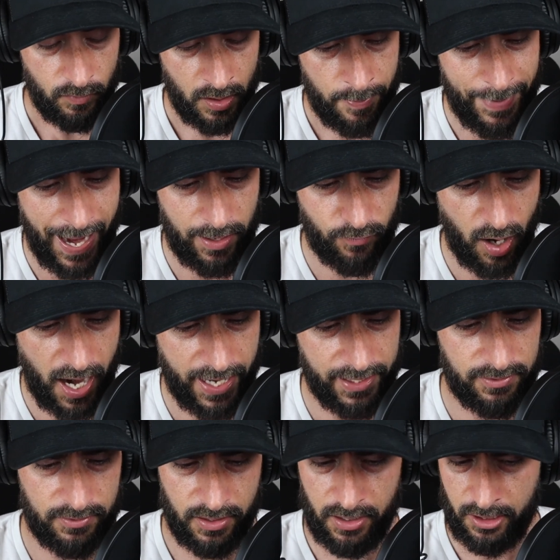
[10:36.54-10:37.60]
Matt
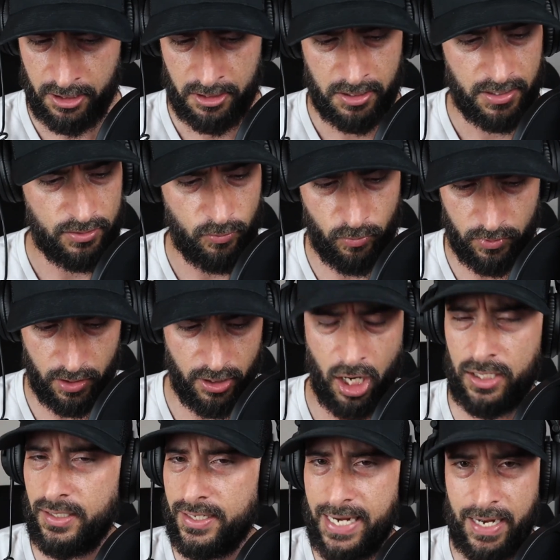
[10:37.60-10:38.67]
Ryan, an
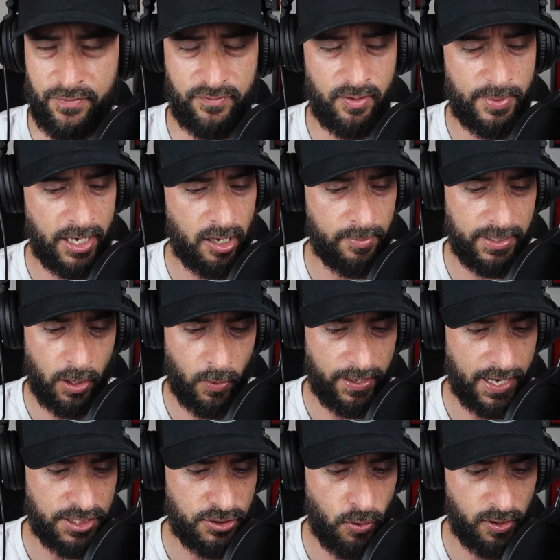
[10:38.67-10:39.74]
ugly game from him. He only
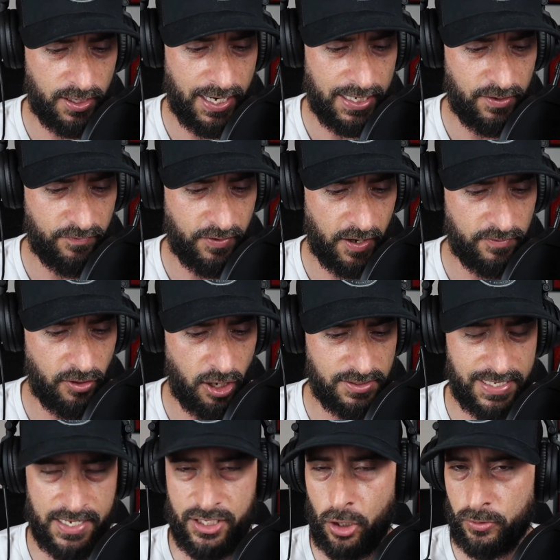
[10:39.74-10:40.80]
had 285 yards,
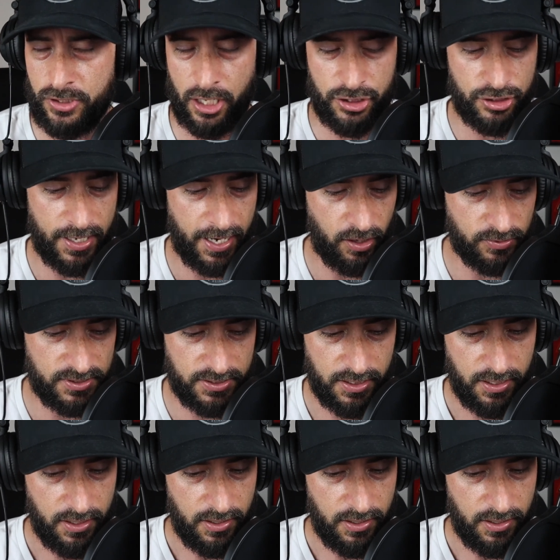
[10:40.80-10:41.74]
had no touchdowns.